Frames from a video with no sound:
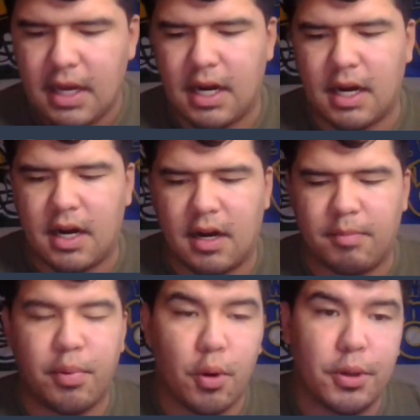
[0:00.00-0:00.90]

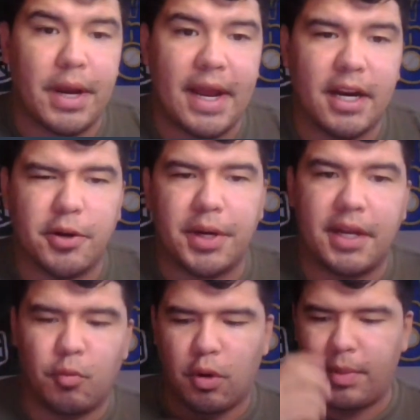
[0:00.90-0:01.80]
Um, Porter and
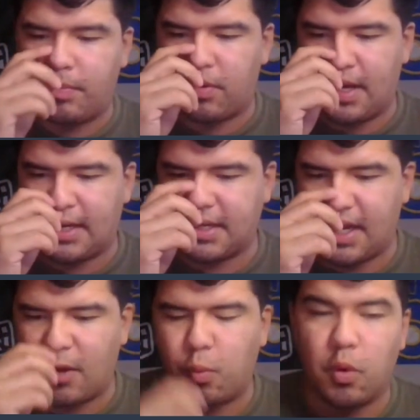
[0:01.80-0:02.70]
Green will be playing
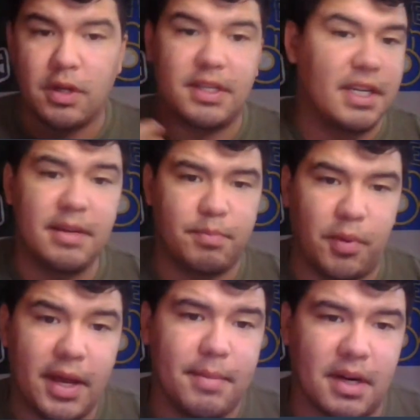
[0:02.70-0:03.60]
today. Wood didn't
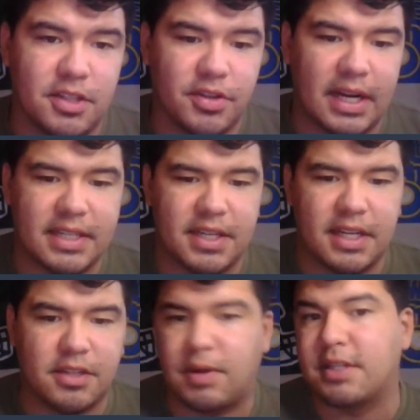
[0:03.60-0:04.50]
play much last
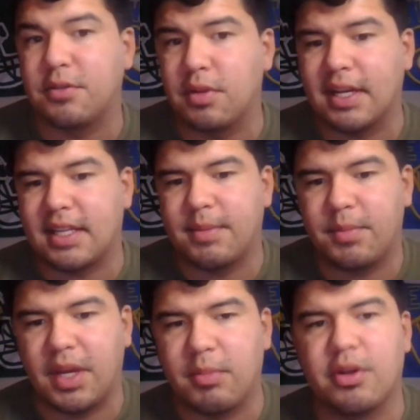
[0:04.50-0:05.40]
night, so I do like them to
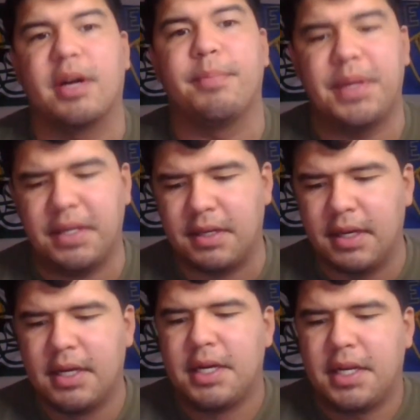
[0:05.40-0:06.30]
be able to compete
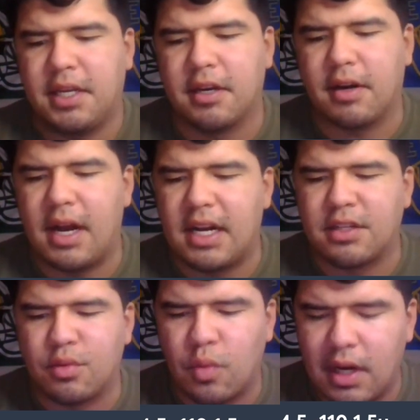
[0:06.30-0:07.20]
here
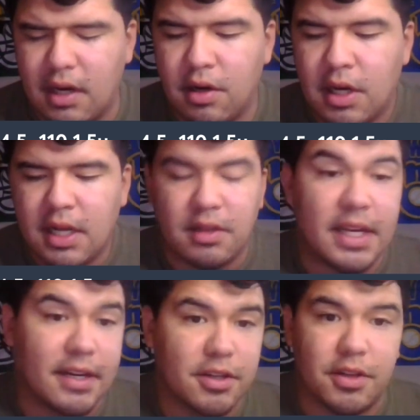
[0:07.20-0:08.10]
as well.
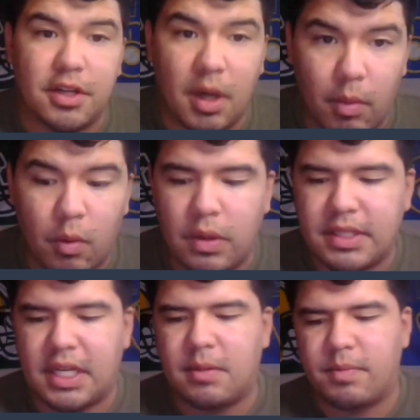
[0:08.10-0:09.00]
Lakers are the number one
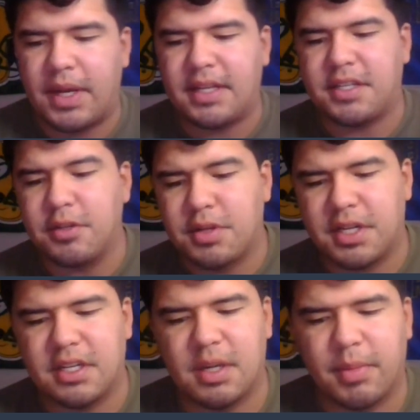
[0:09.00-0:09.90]
team in pace.
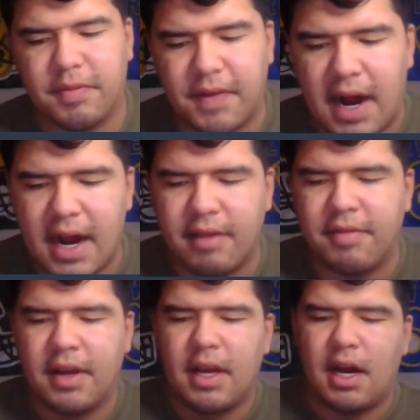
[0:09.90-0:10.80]
Houston is number
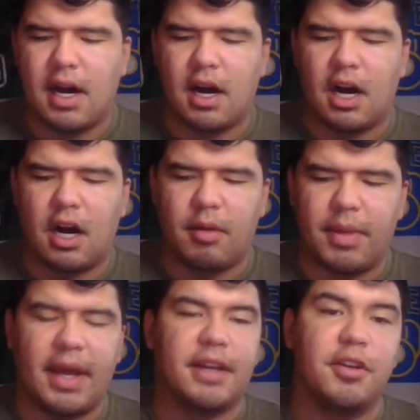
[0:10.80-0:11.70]
five.
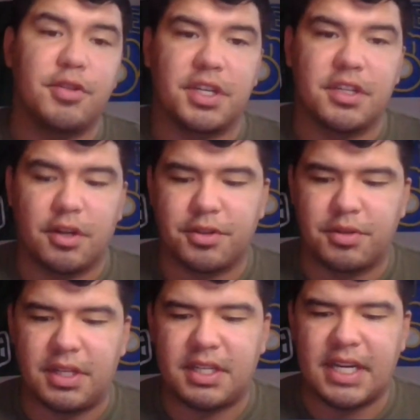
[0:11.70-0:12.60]
Um, and Houston is also
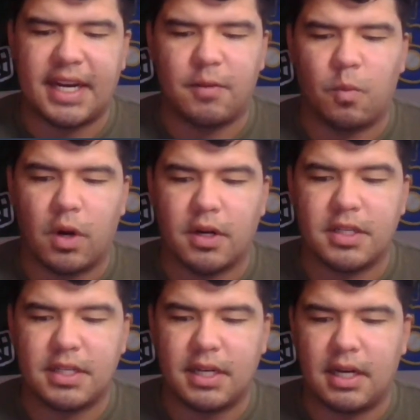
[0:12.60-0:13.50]
the second
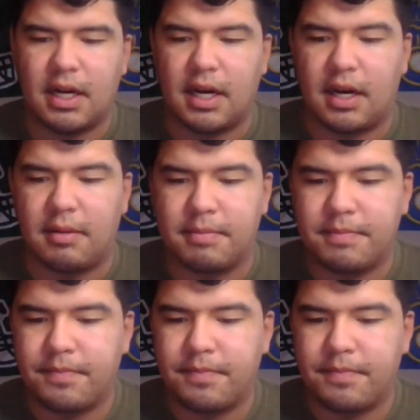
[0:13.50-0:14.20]
worst, um,